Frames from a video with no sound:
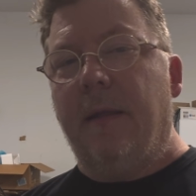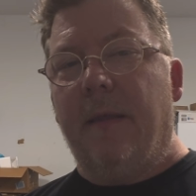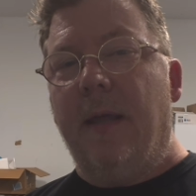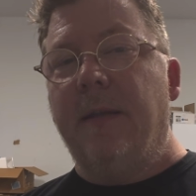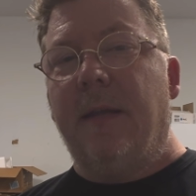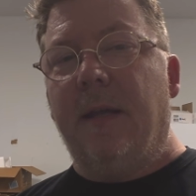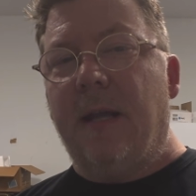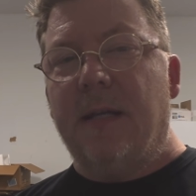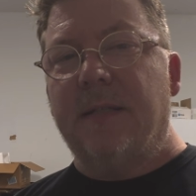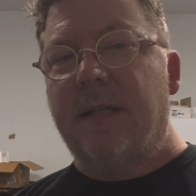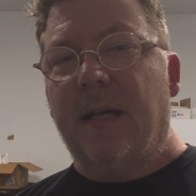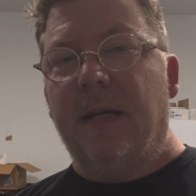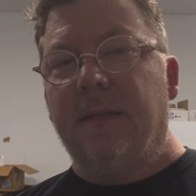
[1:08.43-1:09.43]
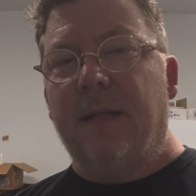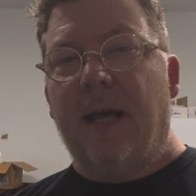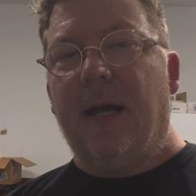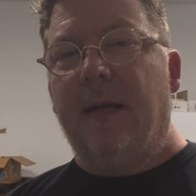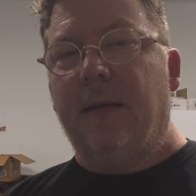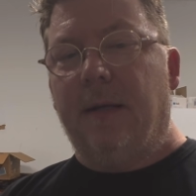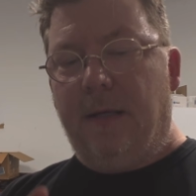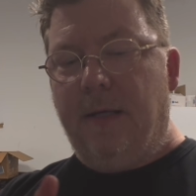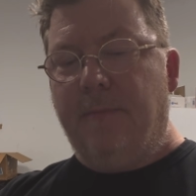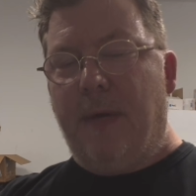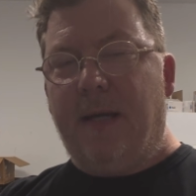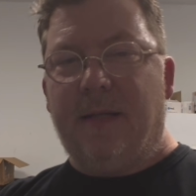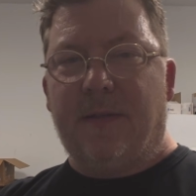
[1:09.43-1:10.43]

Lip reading: Indian has said that it makes